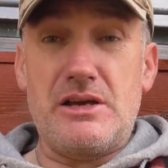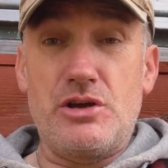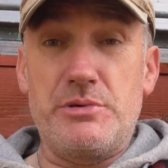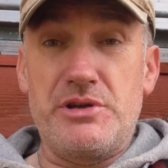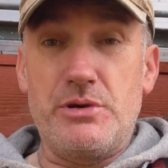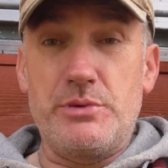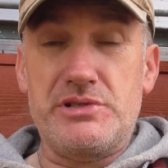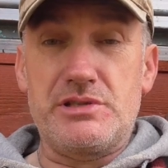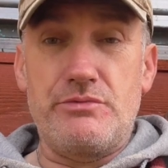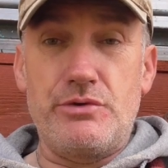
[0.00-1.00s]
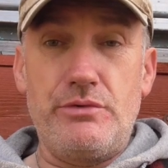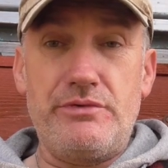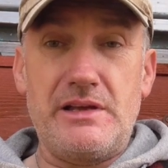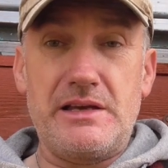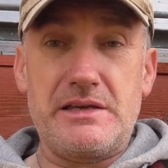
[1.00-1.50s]
I hope you noticed the
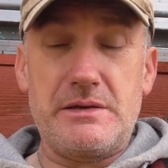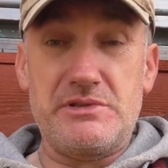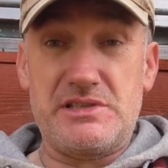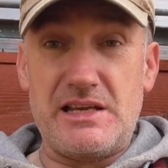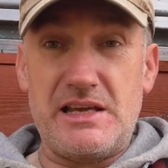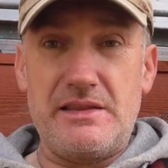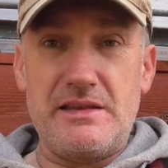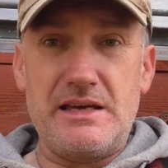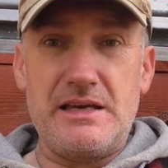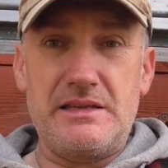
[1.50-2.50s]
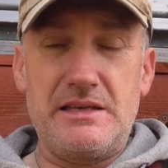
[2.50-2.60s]
roof, like I was saying there.